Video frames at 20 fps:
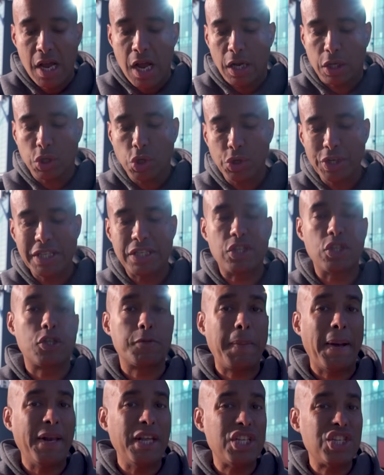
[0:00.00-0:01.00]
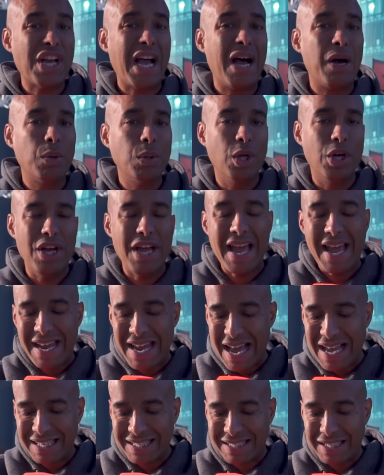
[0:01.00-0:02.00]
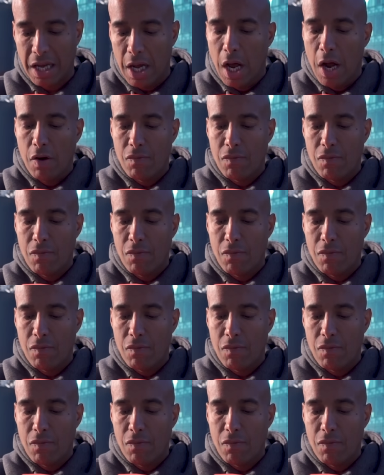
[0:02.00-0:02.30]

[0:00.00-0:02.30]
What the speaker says: According to Spanish outlet AS,